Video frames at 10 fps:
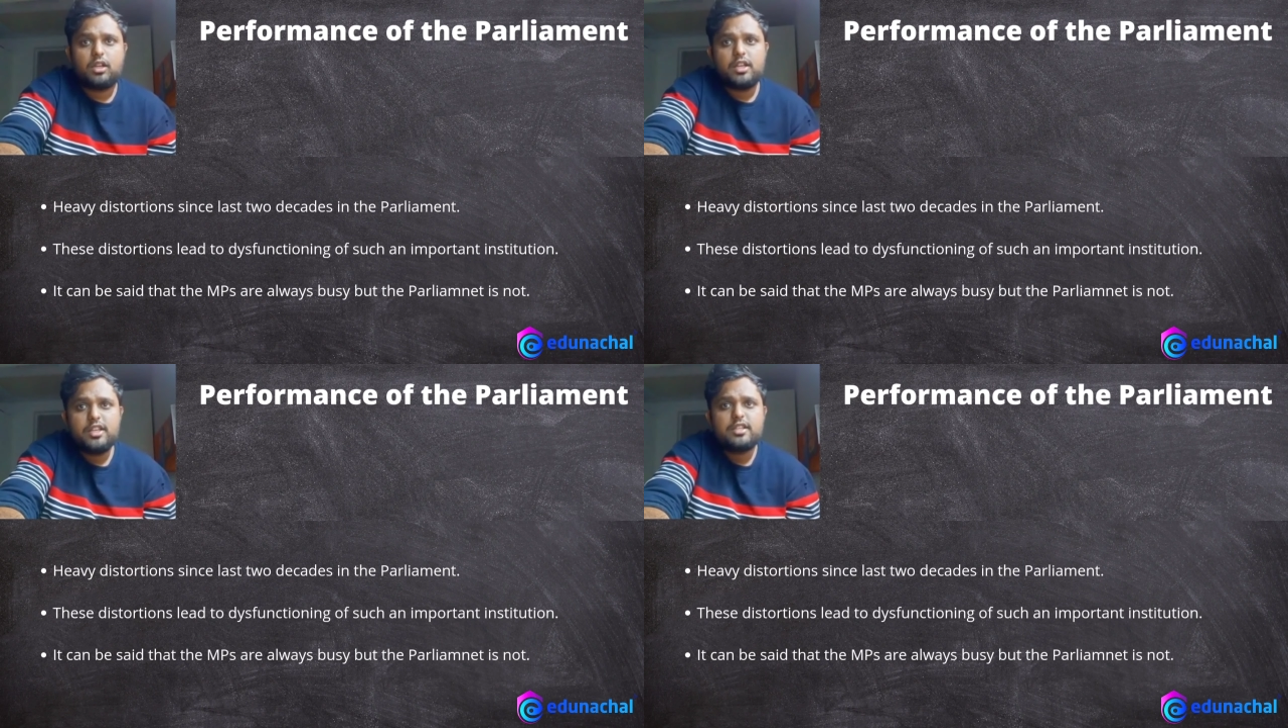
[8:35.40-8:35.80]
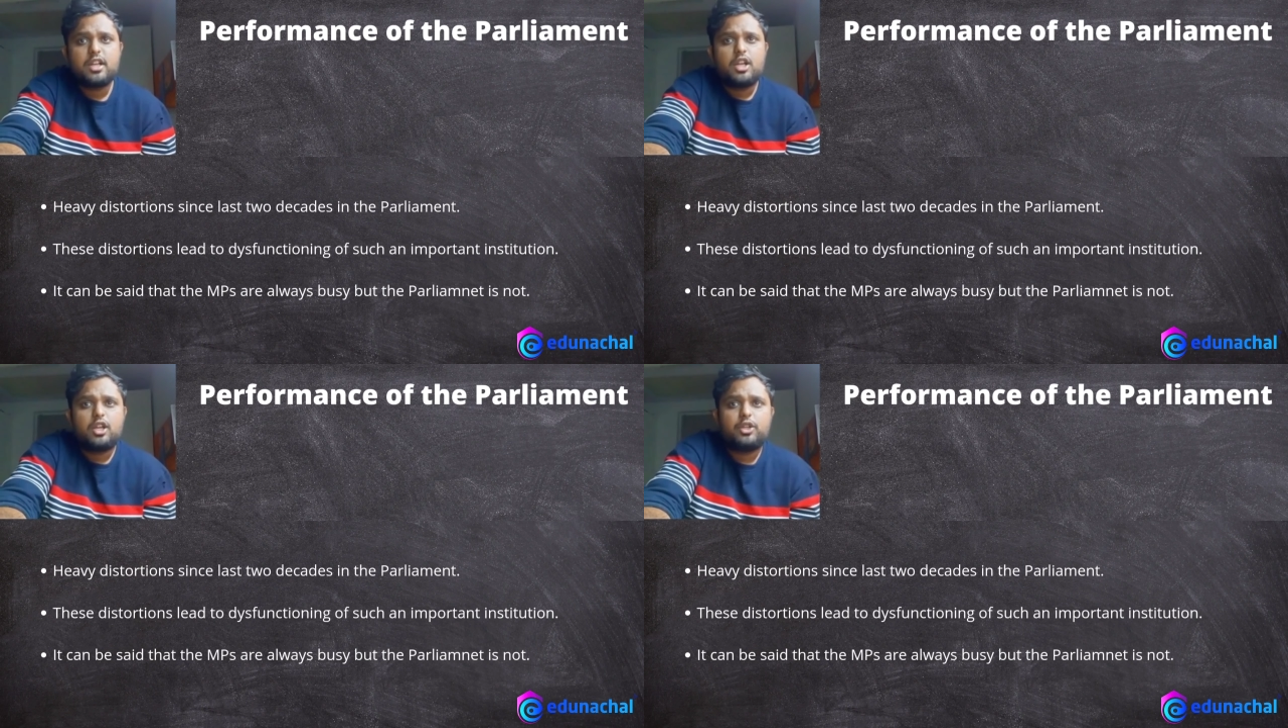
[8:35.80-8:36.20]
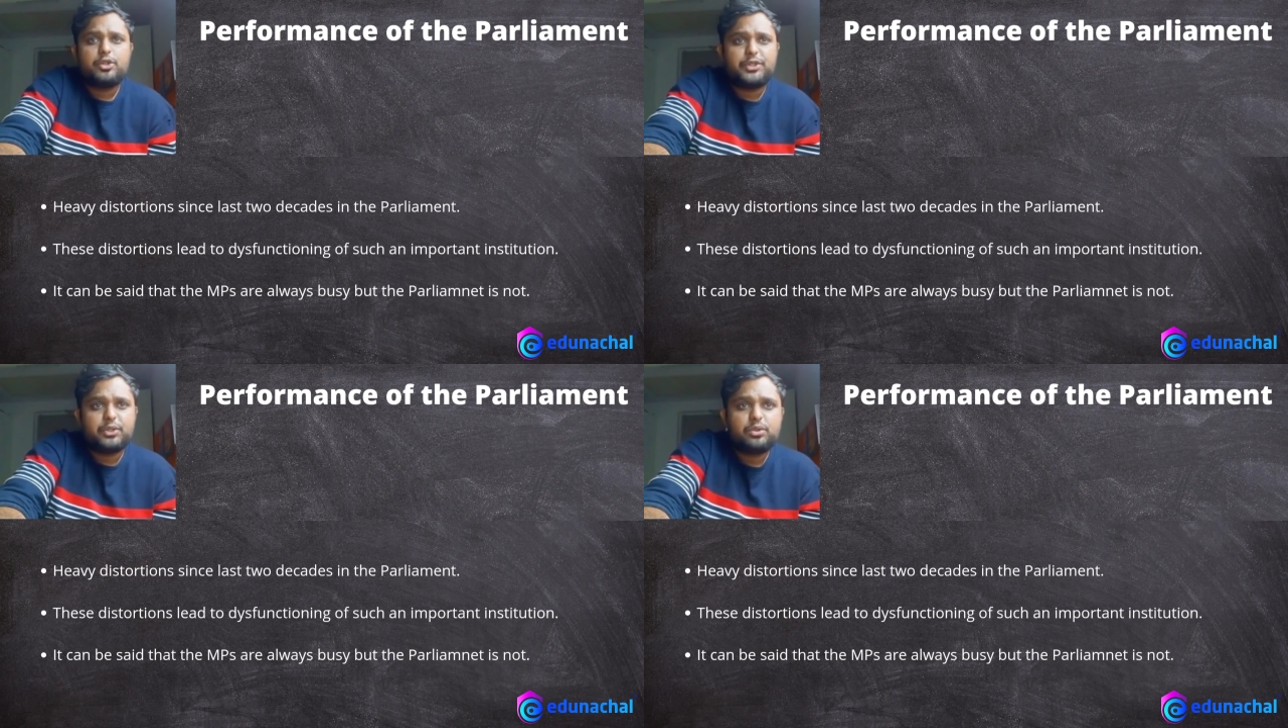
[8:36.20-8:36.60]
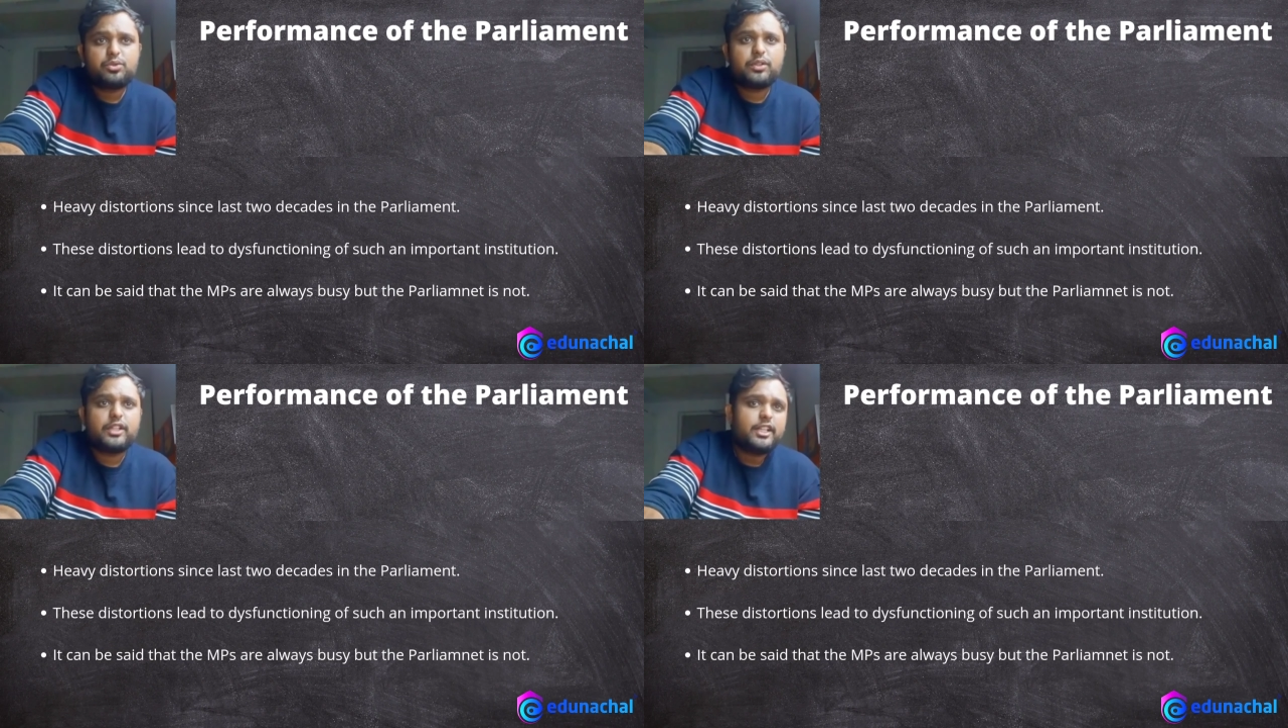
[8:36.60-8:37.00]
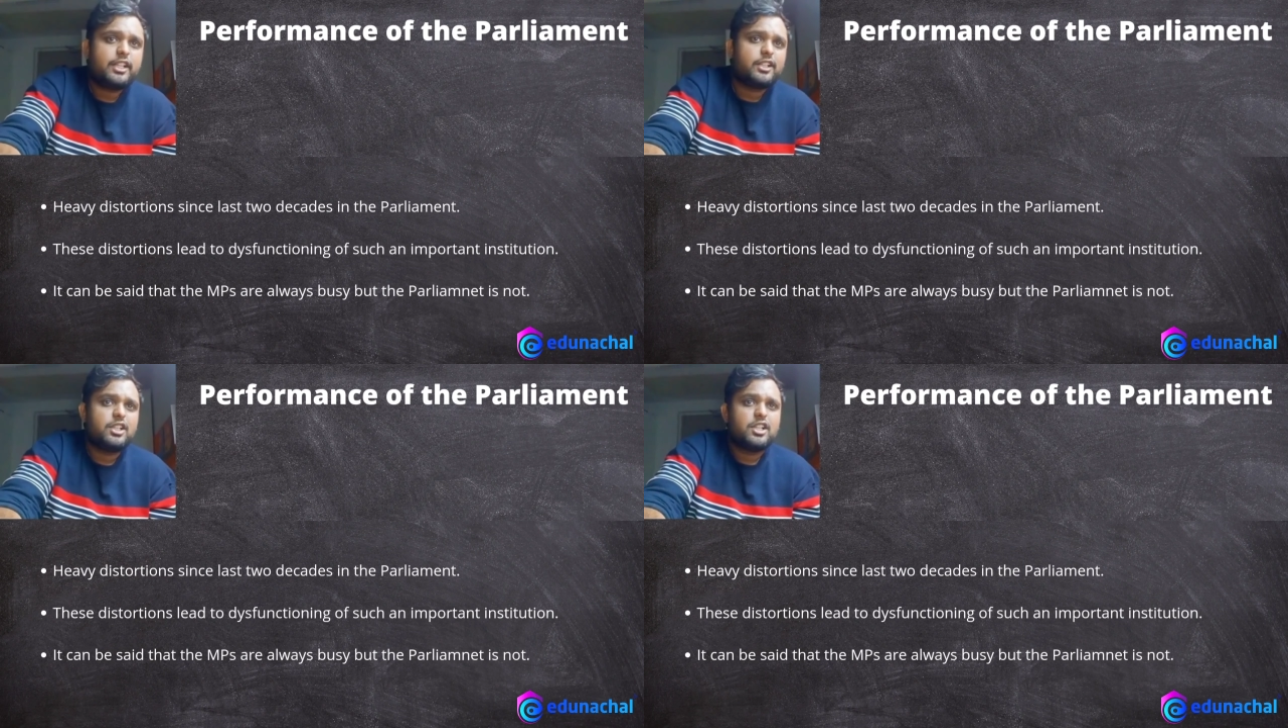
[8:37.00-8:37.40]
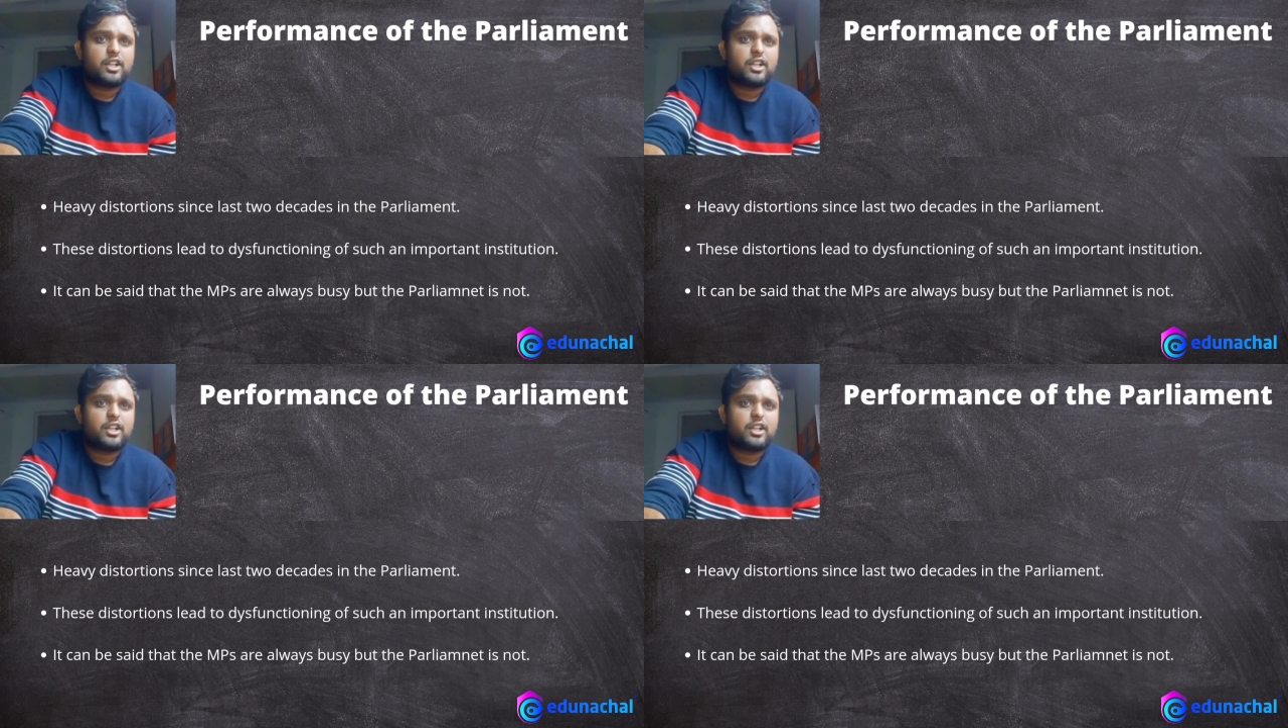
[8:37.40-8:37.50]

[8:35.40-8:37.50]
is usually